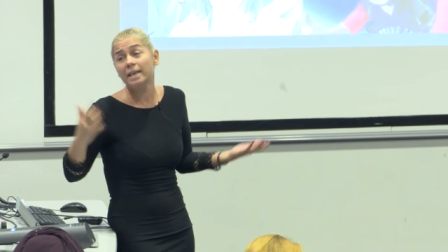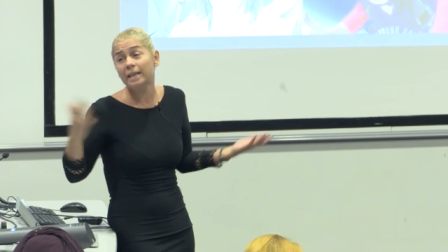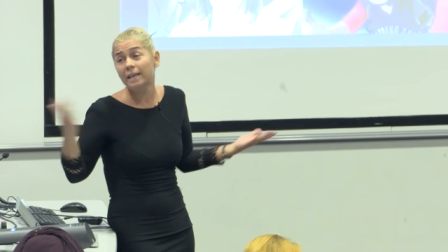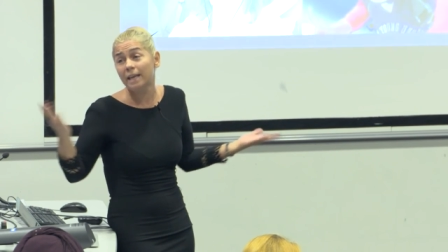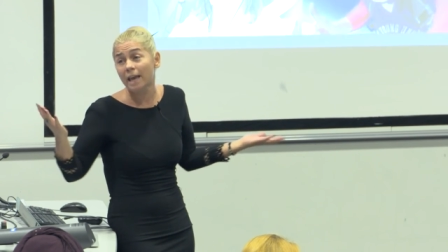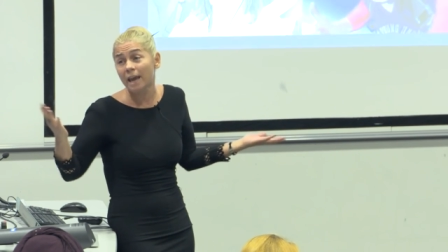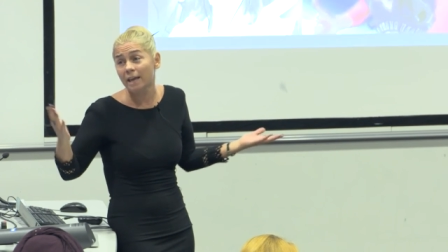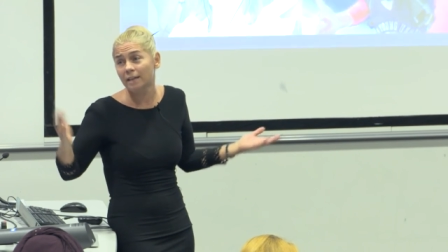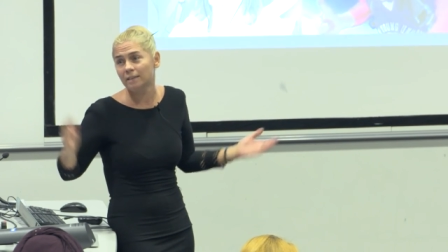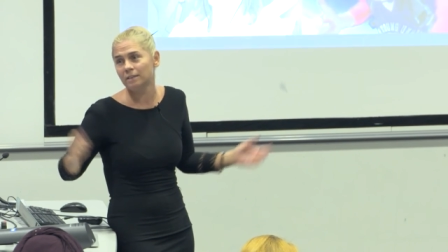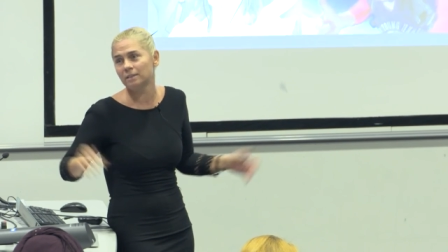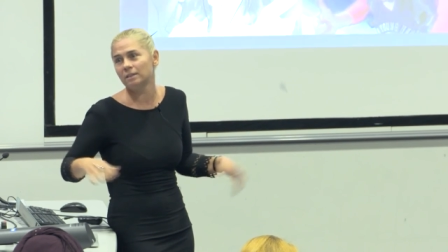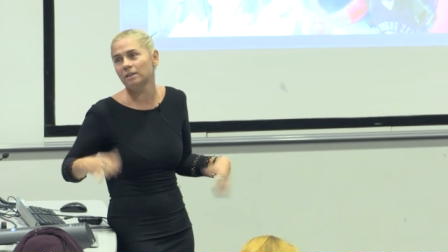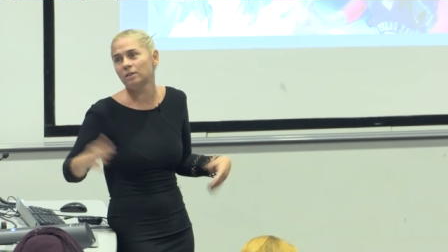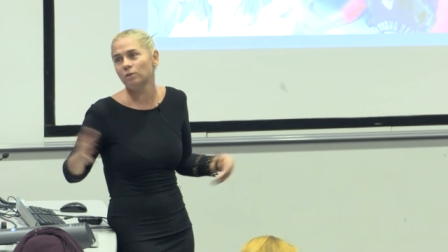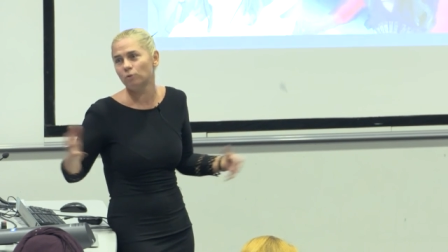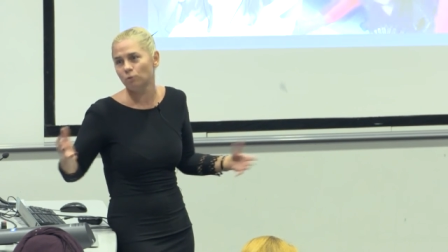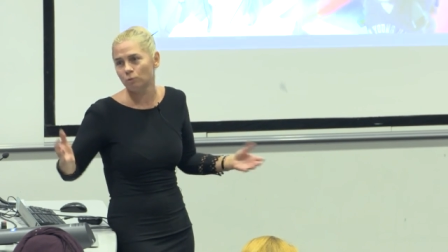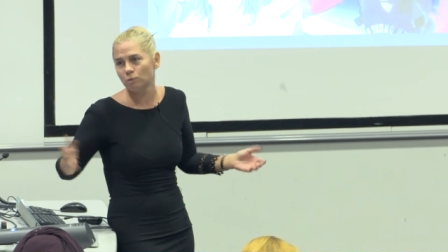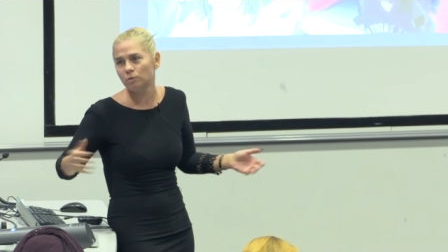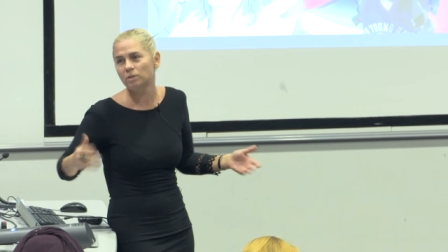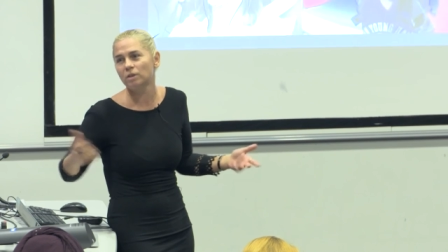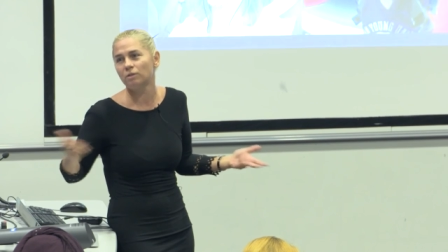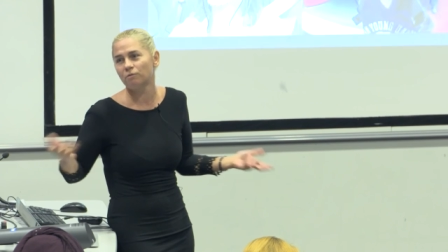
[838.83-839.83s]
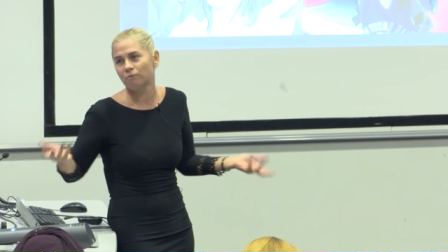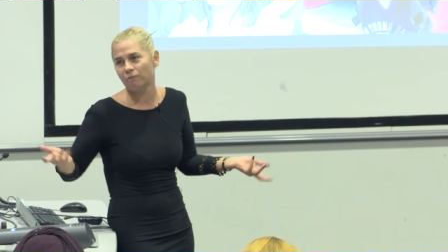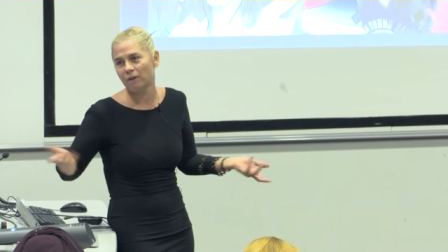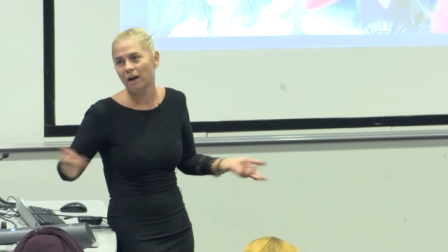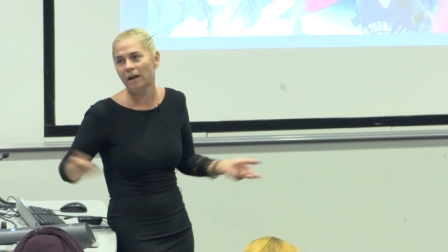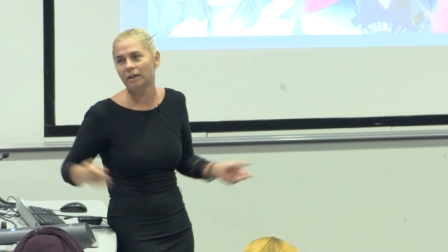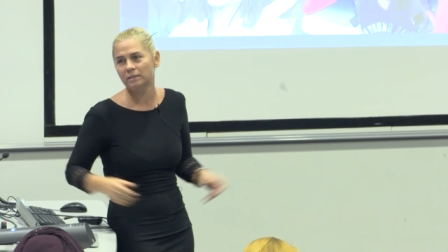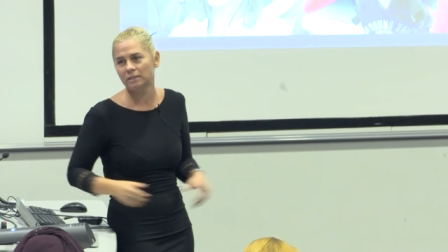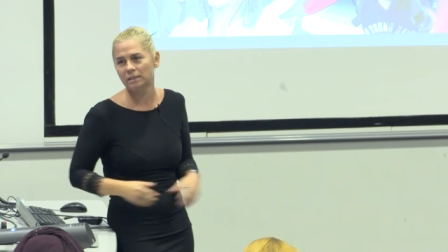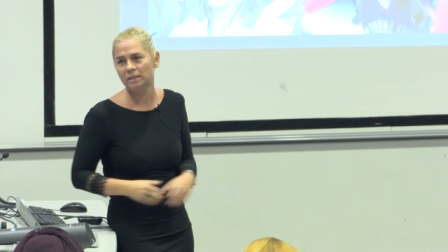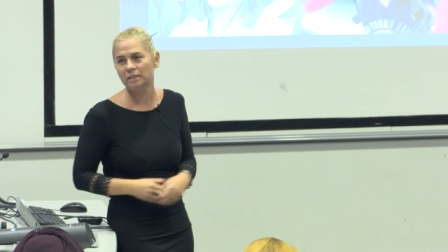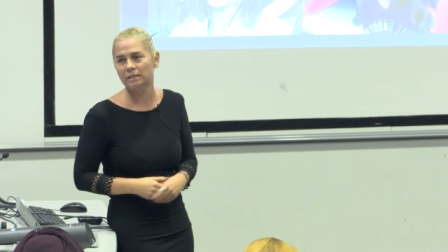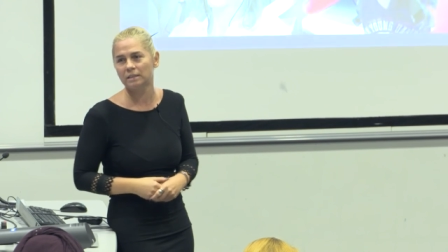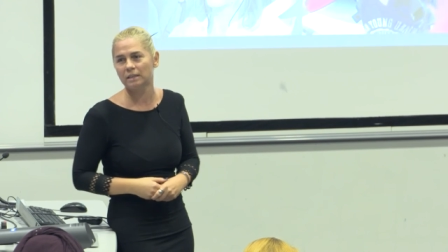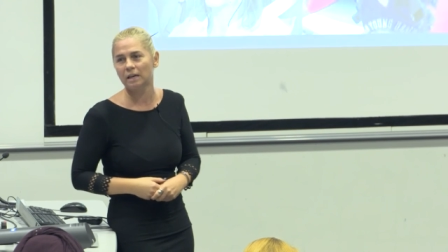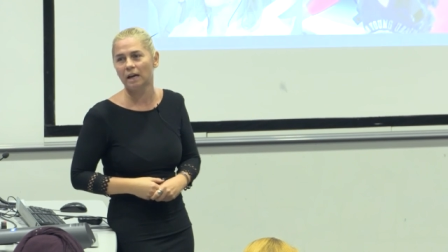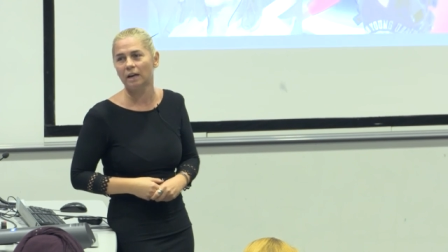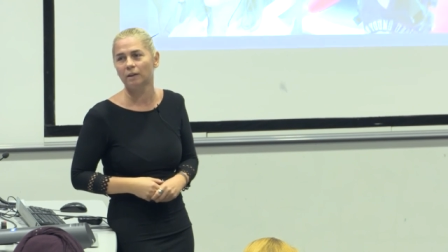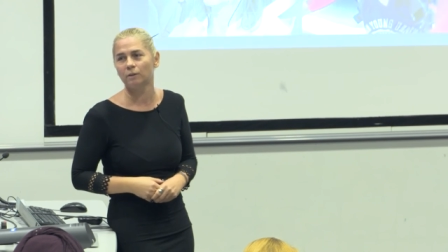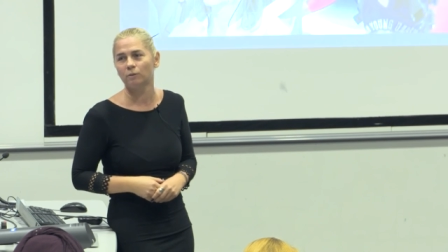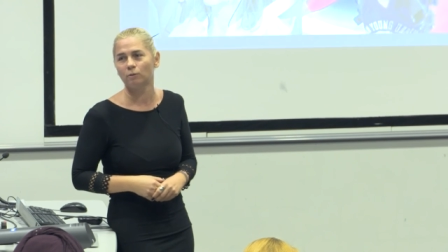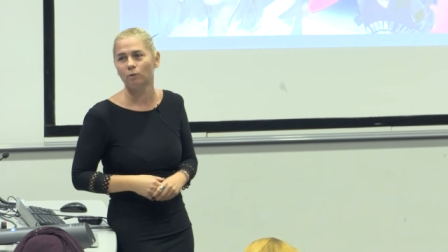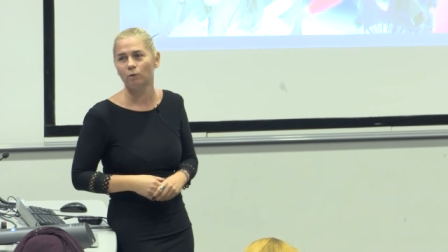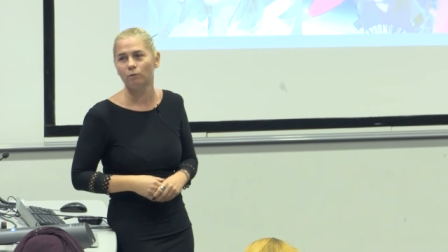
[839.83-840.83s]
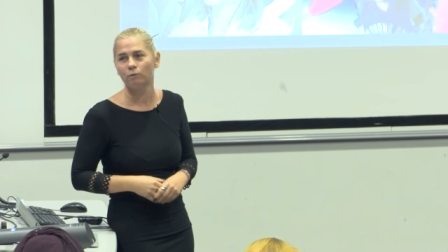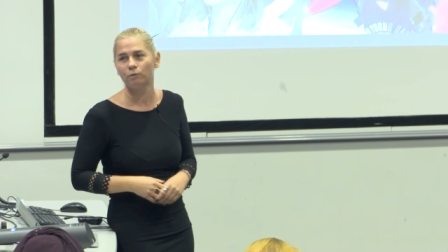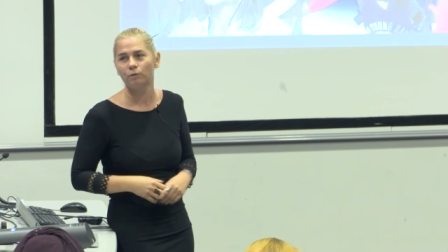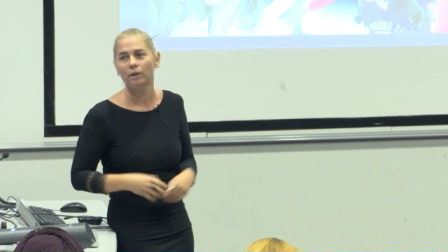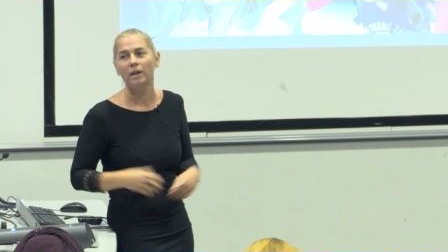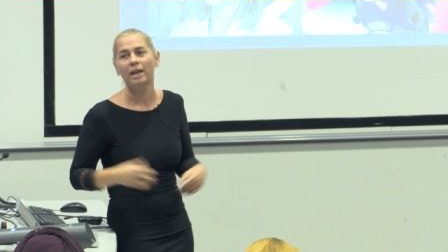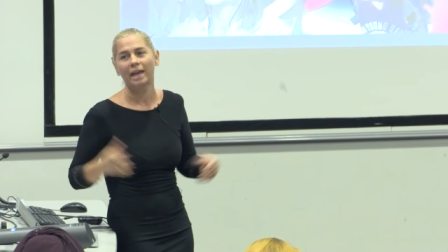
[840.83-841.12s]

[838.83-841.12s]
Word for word: case the user finds these kind of